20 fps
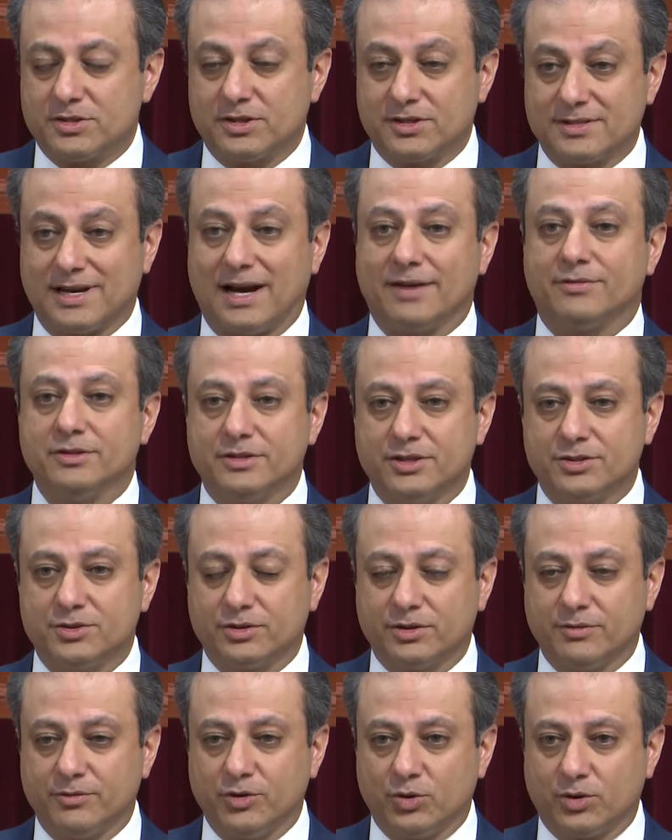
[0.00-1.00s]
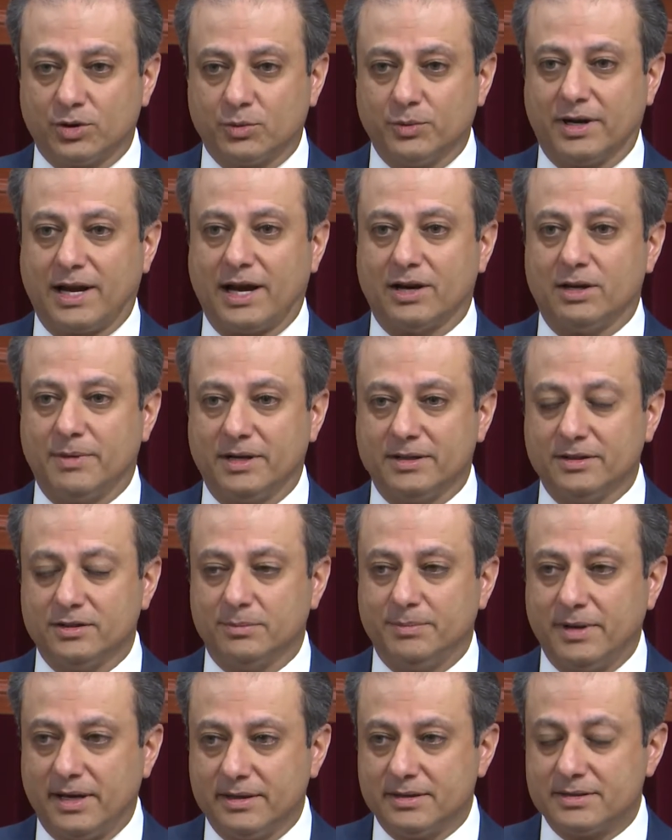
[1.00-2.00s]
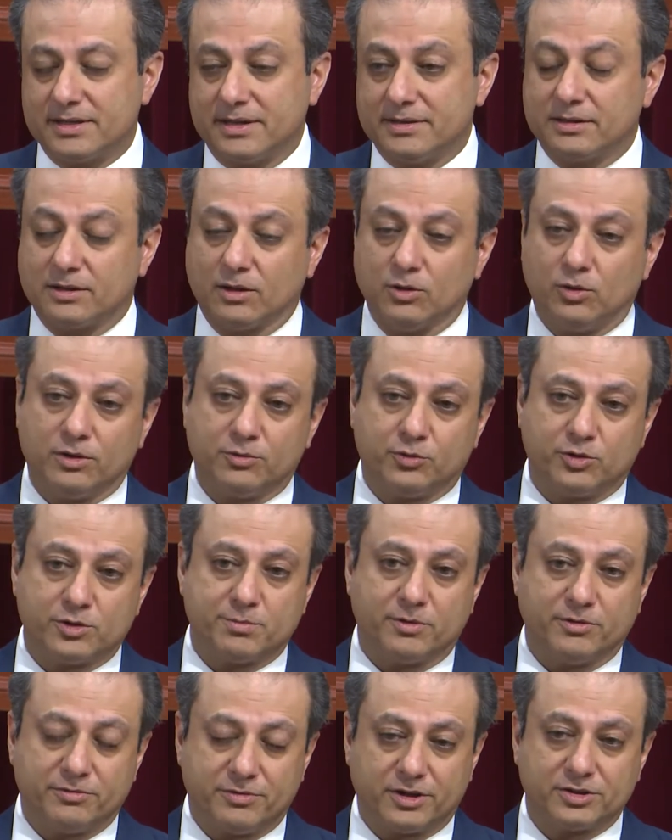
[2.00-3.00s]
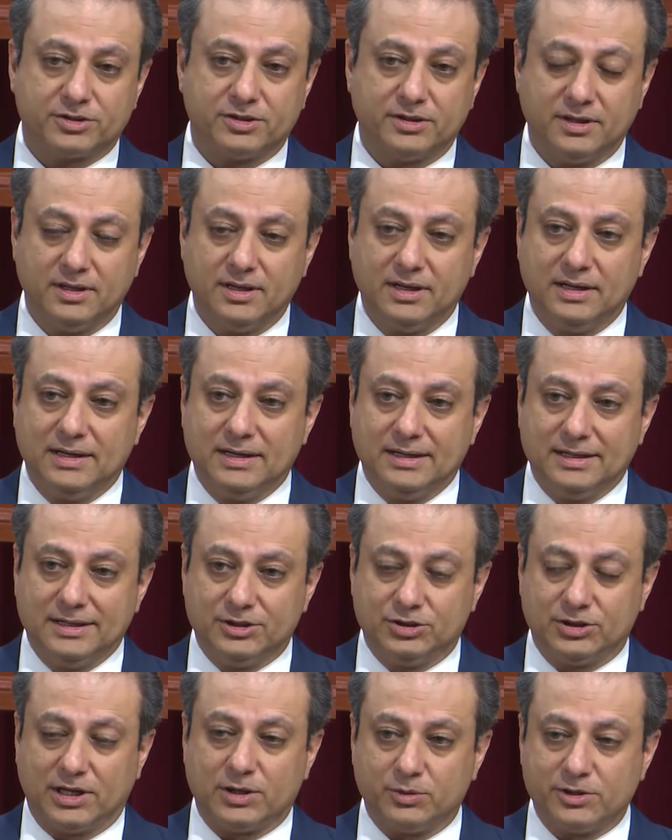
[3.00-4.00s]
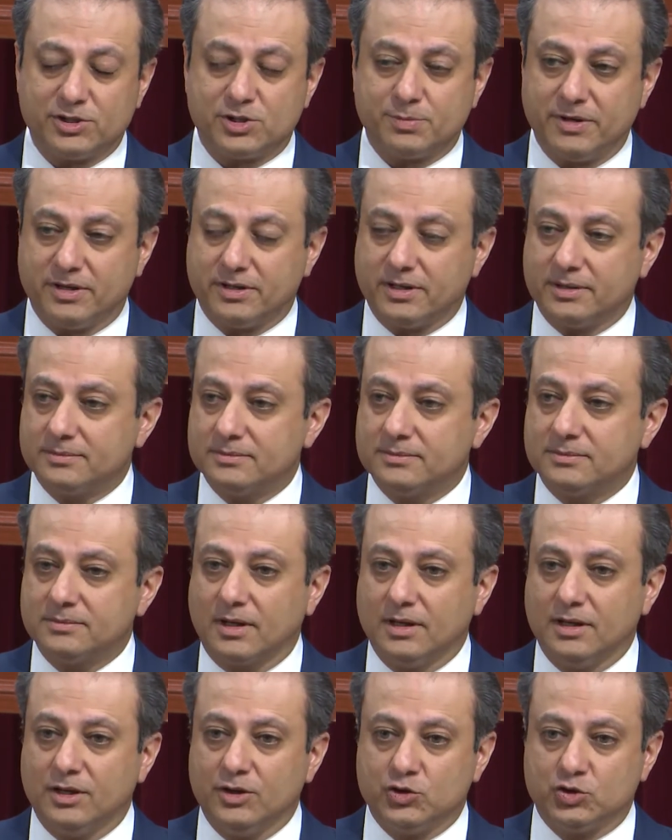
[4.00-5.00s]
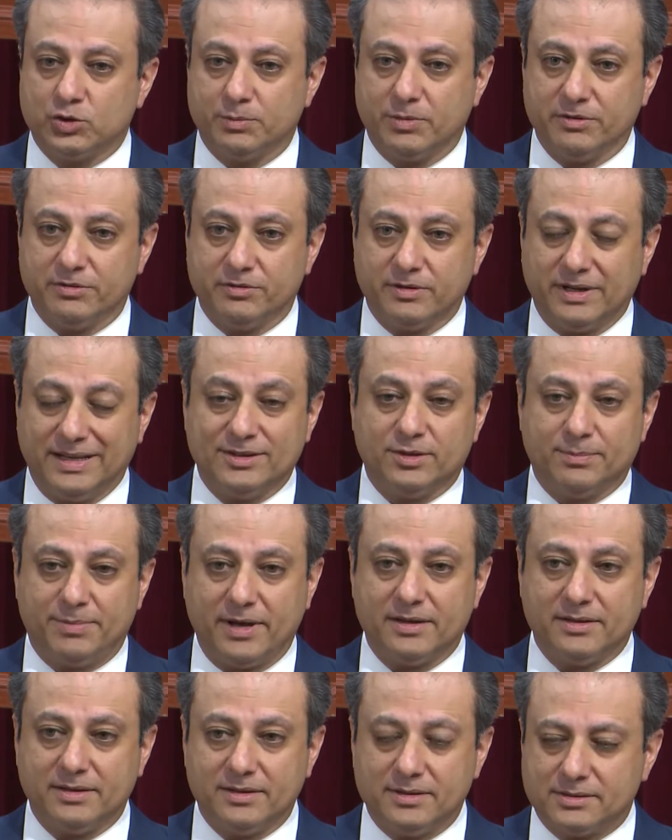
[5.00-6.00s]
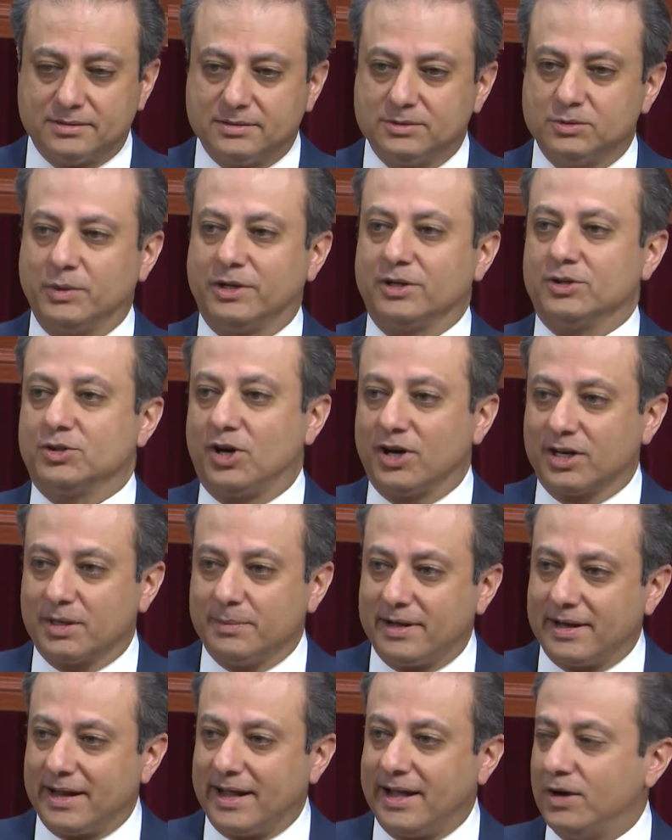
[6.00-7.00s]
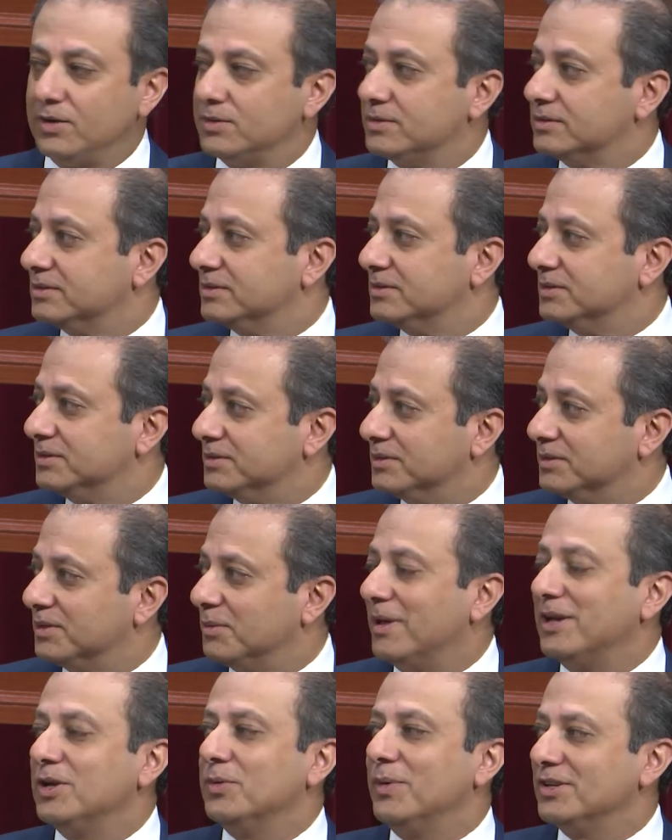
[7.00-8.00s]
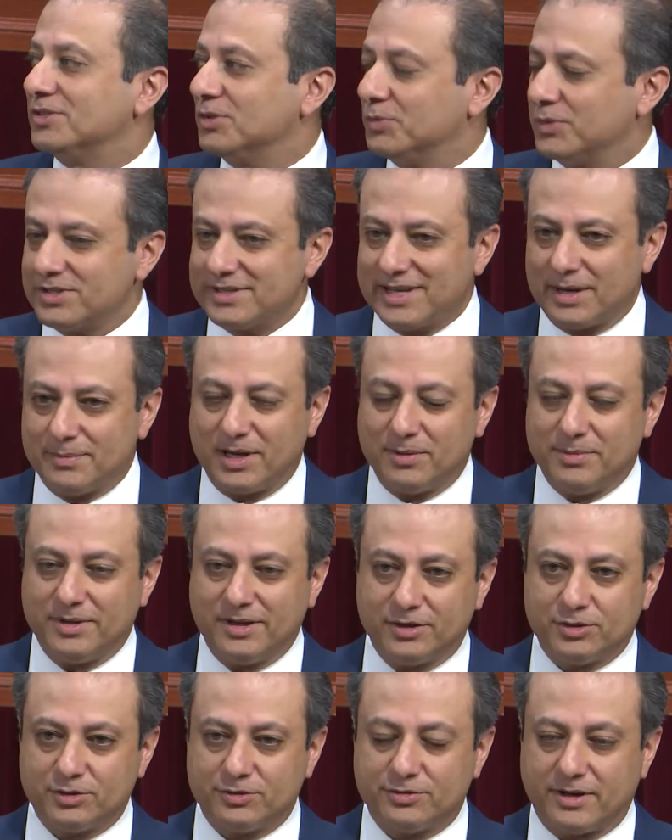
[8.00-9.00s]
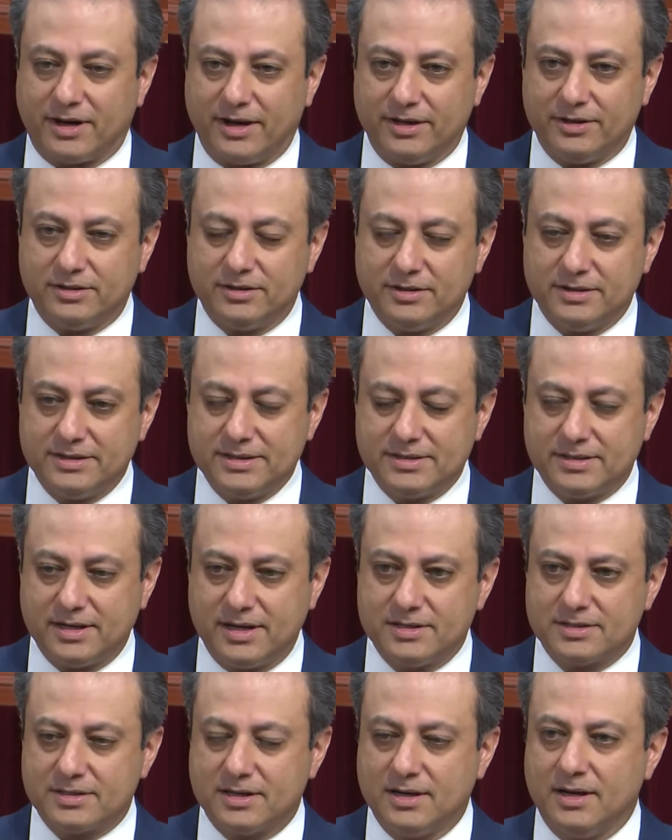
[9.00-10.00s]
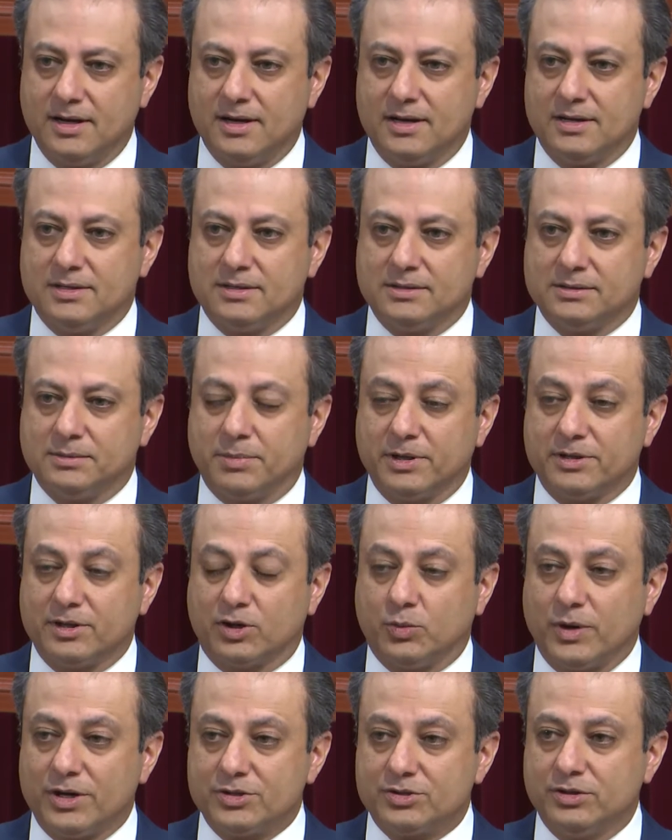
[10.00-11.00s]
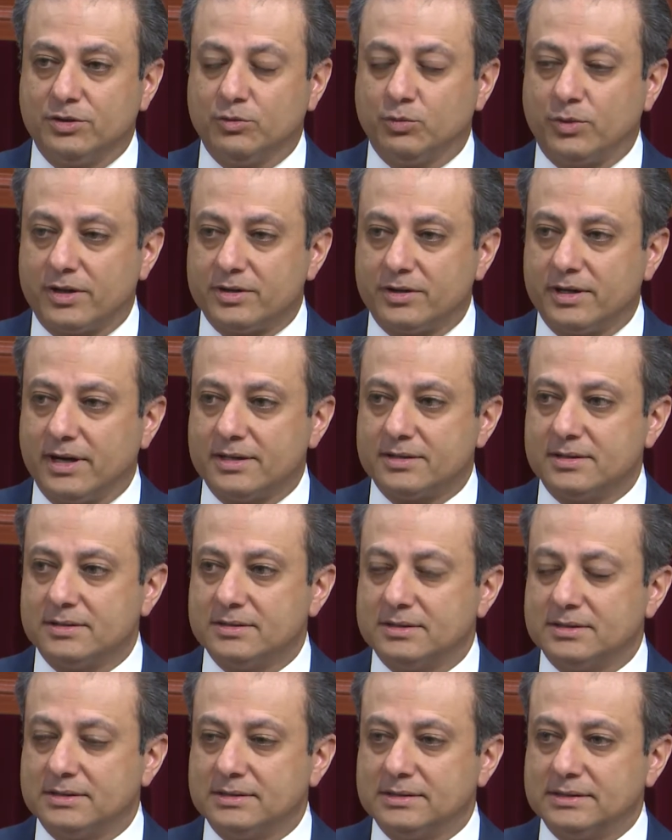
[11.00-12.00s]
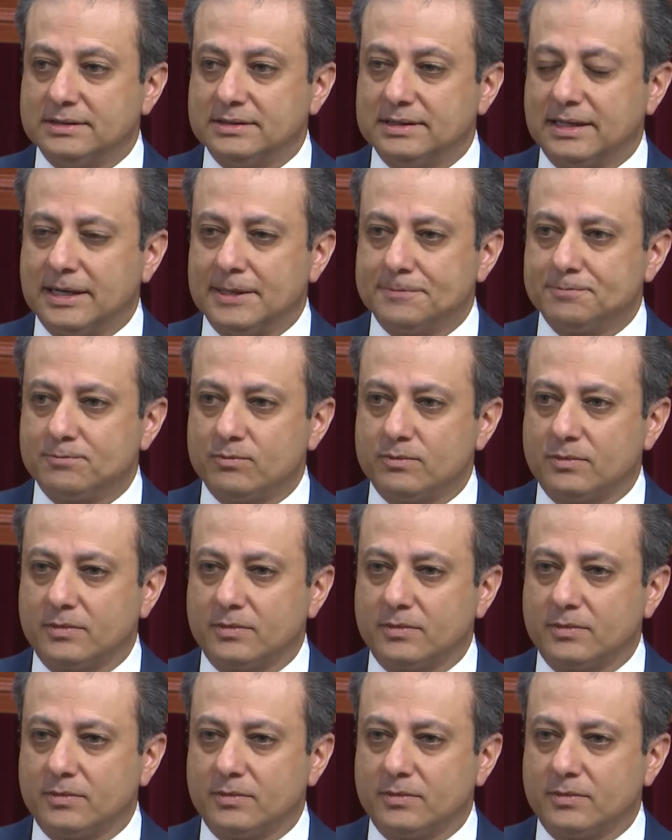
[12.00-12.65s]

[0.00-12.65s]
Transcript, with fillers: was the Sovereign District of New York. We care about independence. I think the law enforcement function, generally speaking, should be independent. We can talk about how the many ways in which that may be under fire these days. But the question of whether or not, uh,